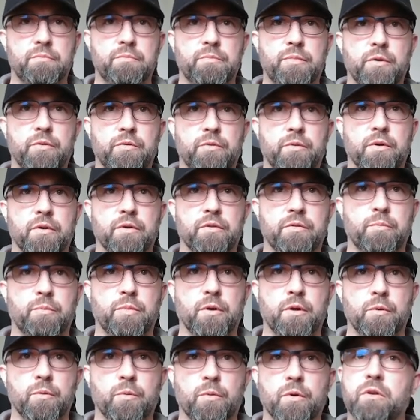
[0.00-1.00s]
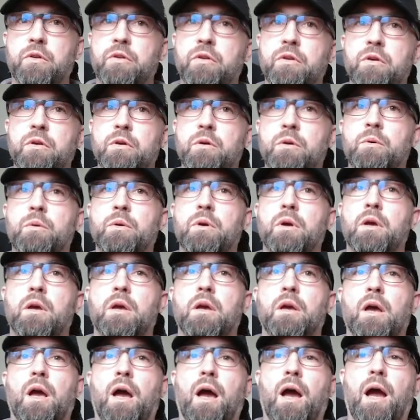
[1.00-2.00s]
Postgres could probably work too.
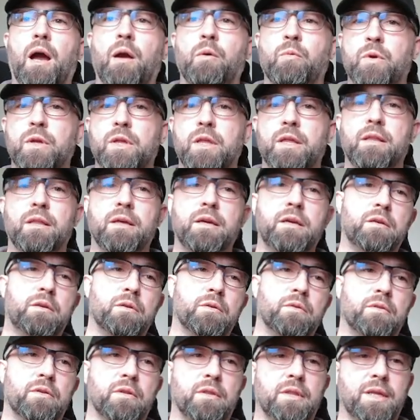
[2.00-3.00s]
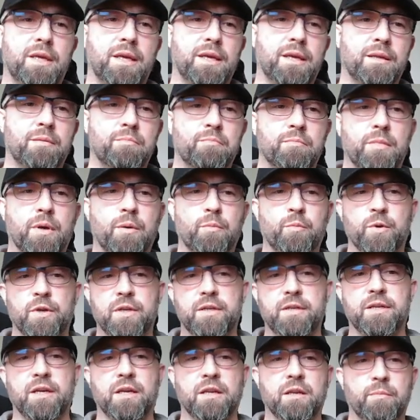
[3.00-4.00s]
I really like using the in-memory
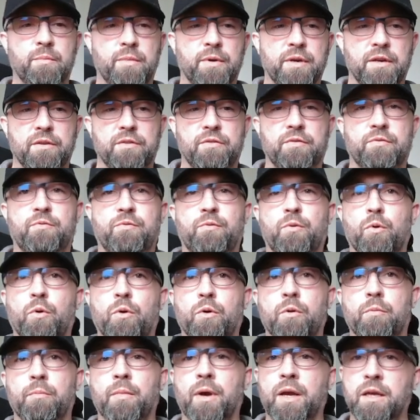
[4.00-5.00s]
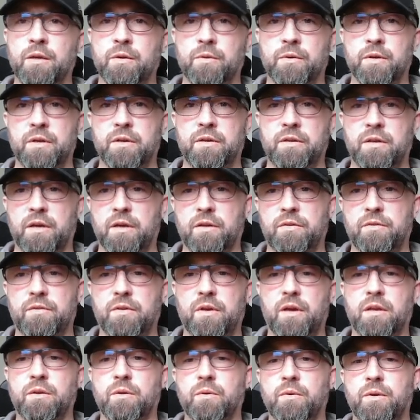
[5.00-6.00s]
database for my unit tests.
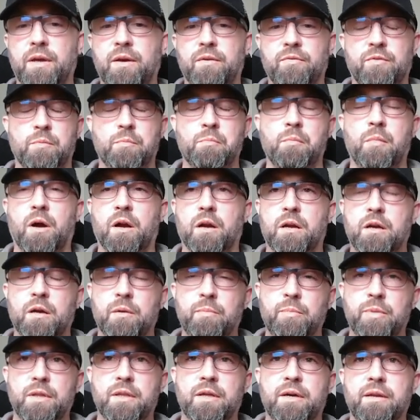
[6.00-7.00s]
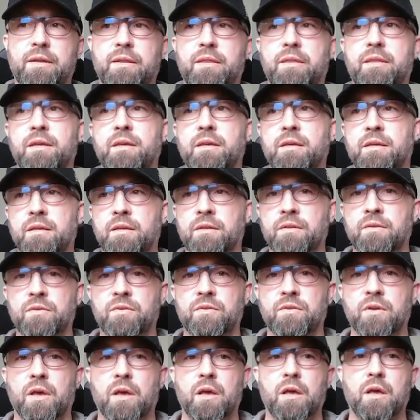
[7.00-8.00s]
I don't have to mock up a lot of
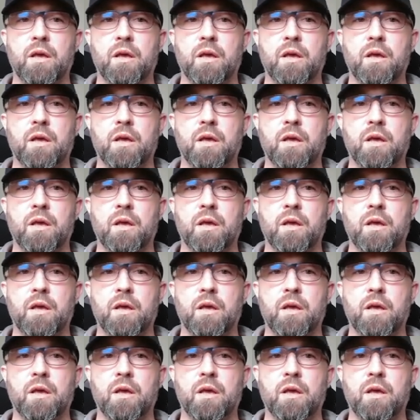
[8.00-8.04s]
things.